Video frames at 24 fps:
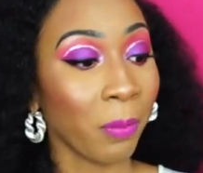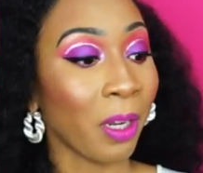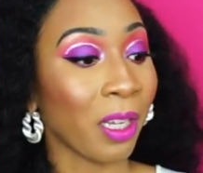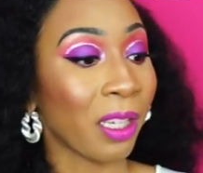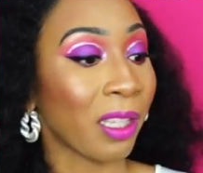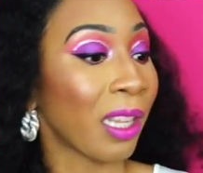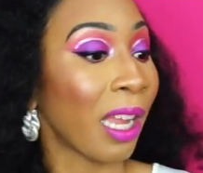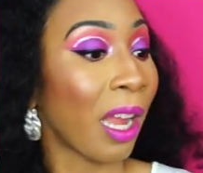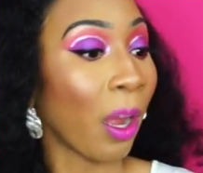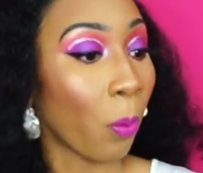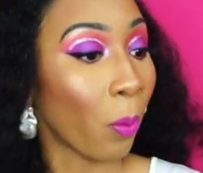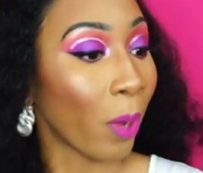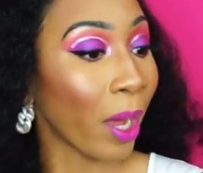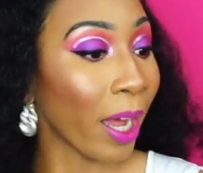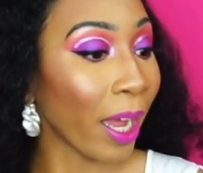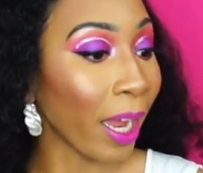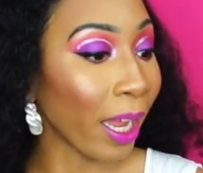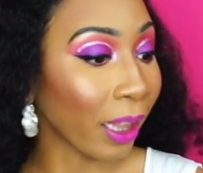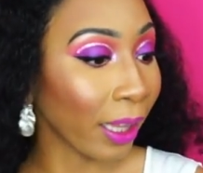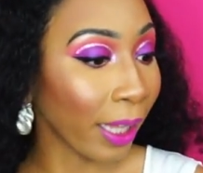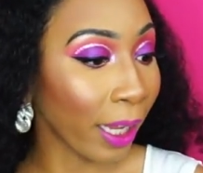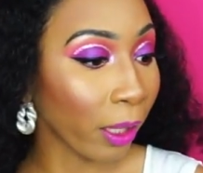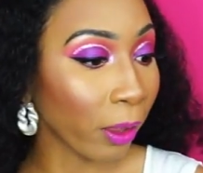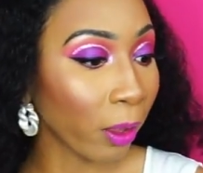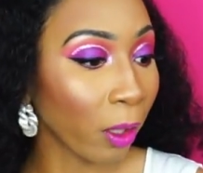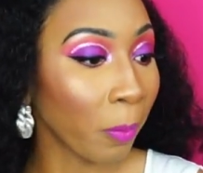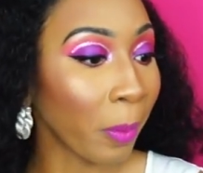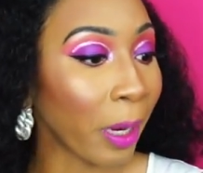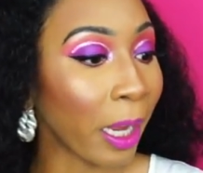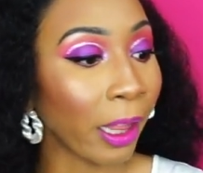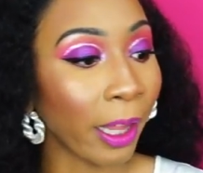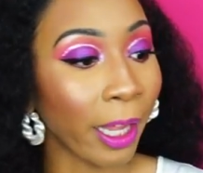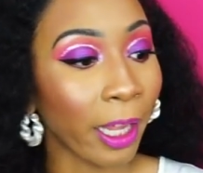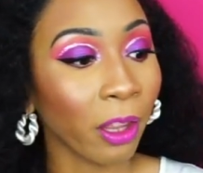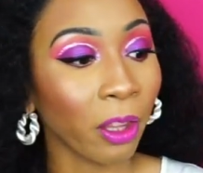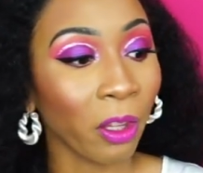That's not why I like them.
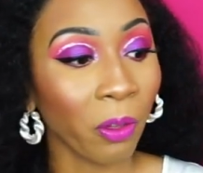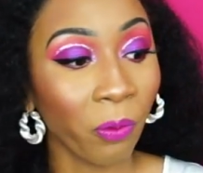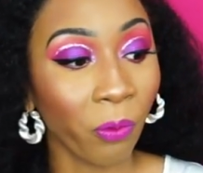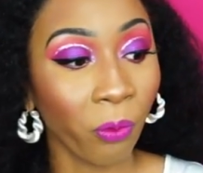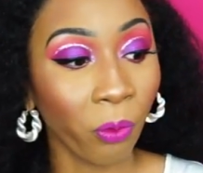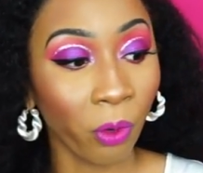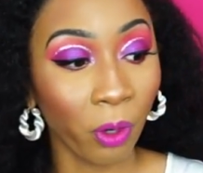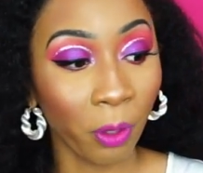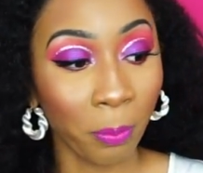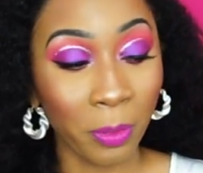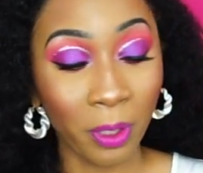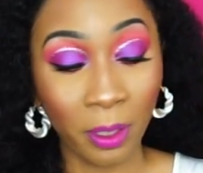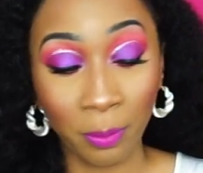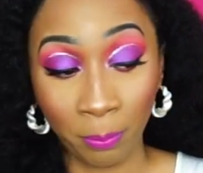I like them for